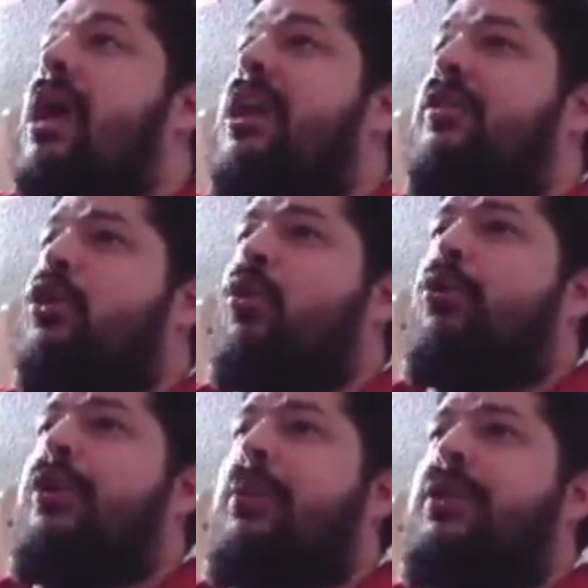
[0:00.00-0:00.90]
Another
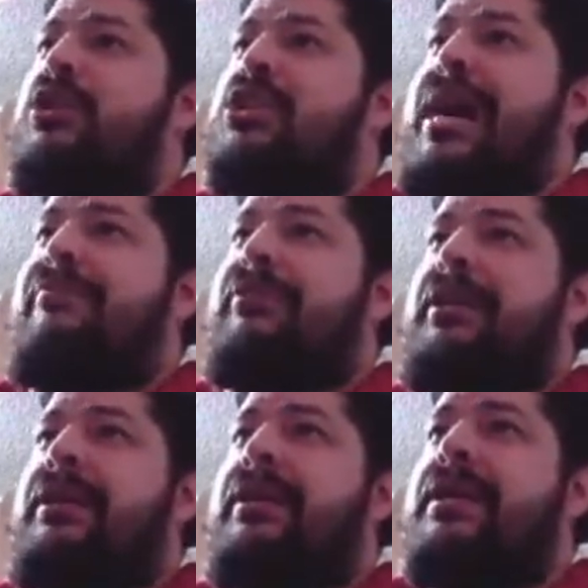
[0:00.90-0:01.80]
cool thing with your
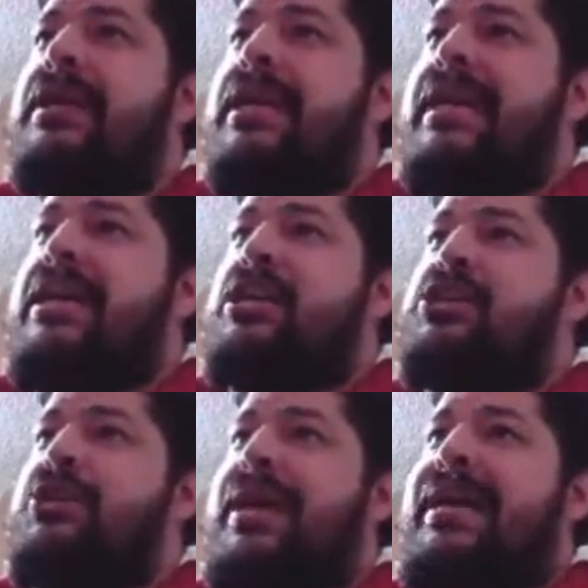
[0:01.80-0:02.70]
javelin
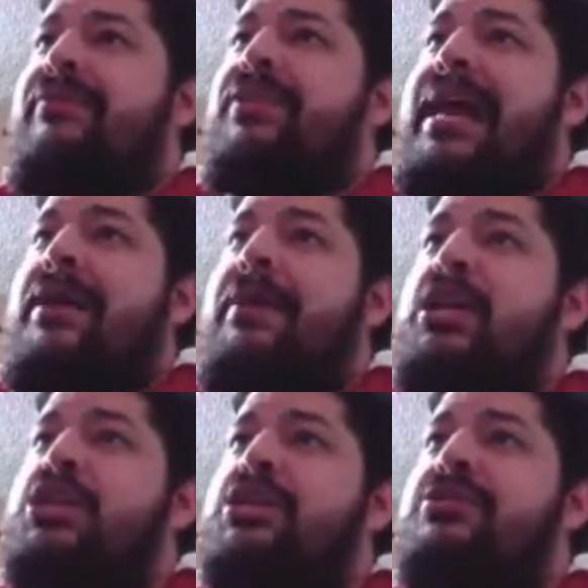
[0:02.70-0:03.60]
is you get given
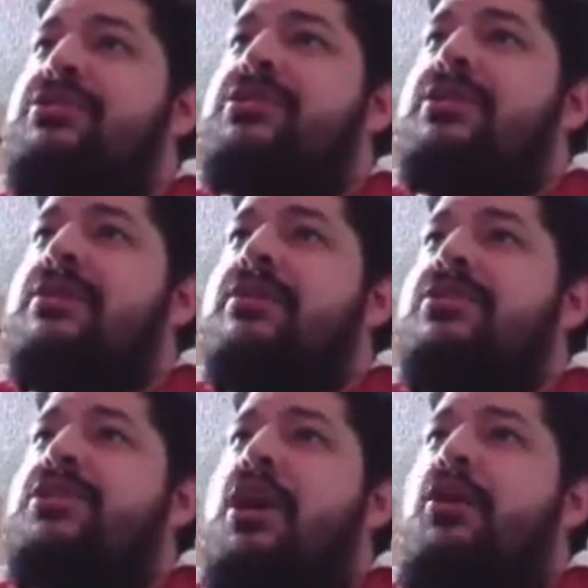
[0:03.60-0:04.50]
animations.
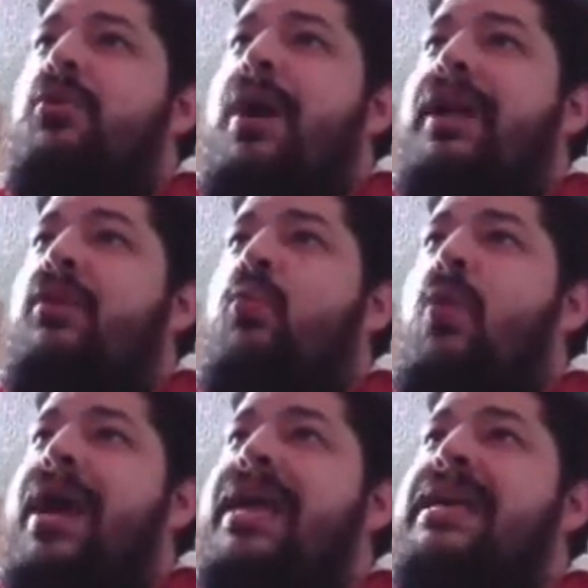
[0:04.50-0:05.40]
So I can
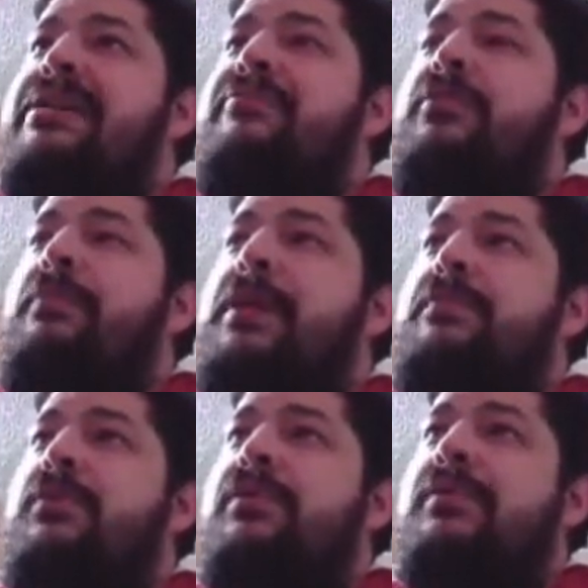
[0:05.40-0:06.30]
wave to
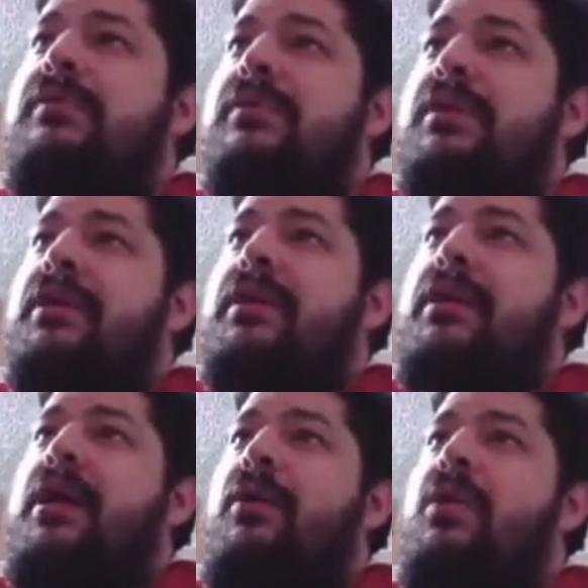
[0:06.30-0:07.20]
people, you
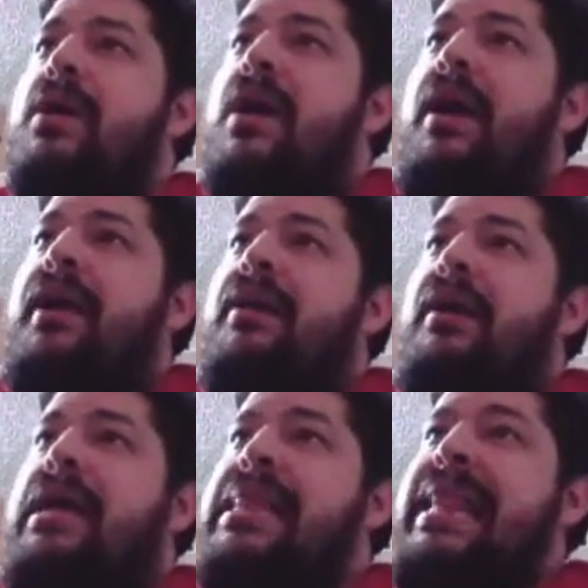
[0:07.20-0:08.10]
know, I
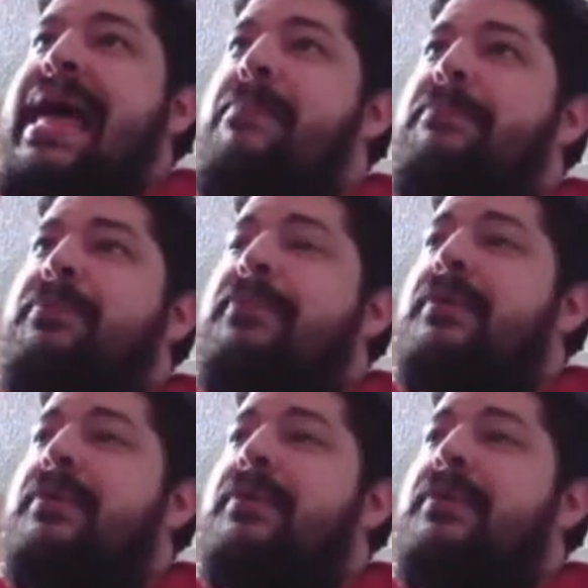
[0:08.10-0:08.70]
can clap,